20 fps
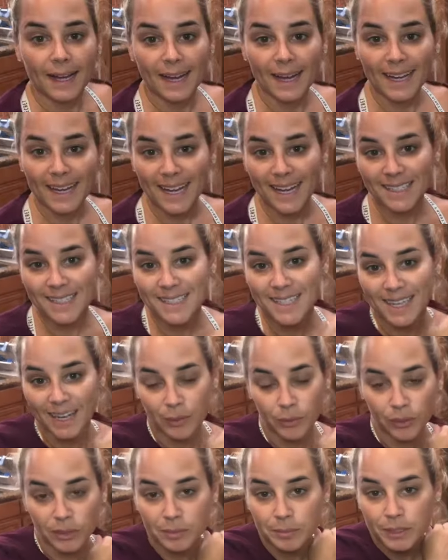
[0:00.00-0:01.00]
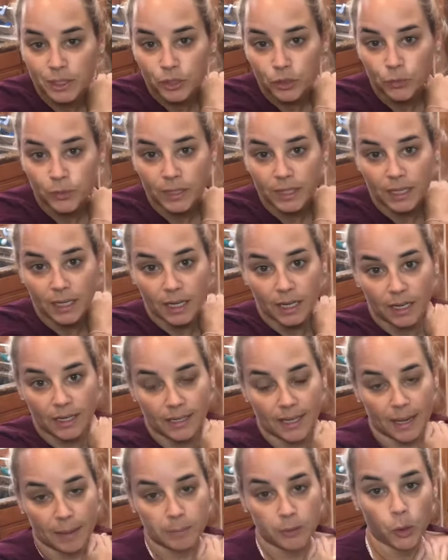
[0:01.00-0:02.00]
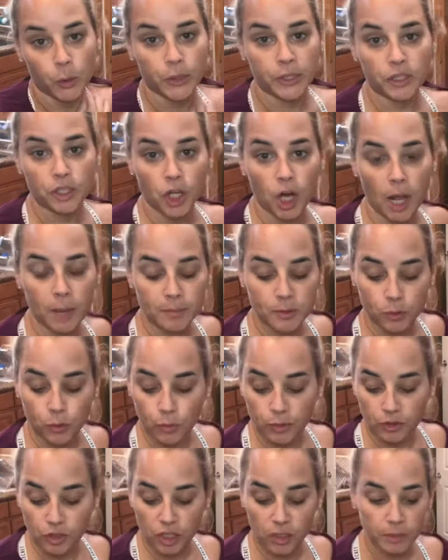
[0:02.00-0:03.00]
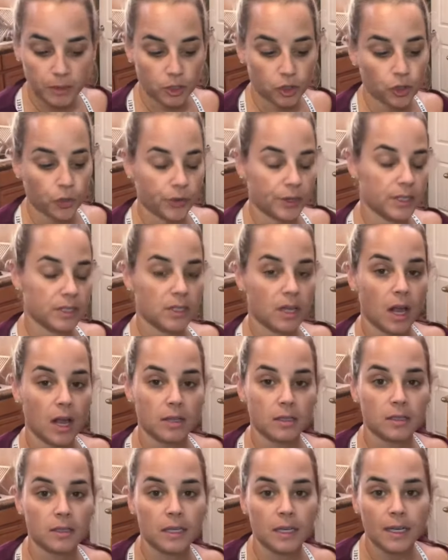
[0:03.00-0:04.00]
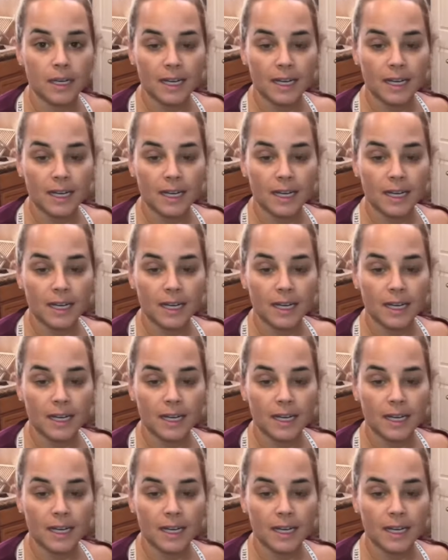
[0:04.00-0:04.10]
Hi guys, today we're going to be doing lamb loin chops with chimichurri sauce.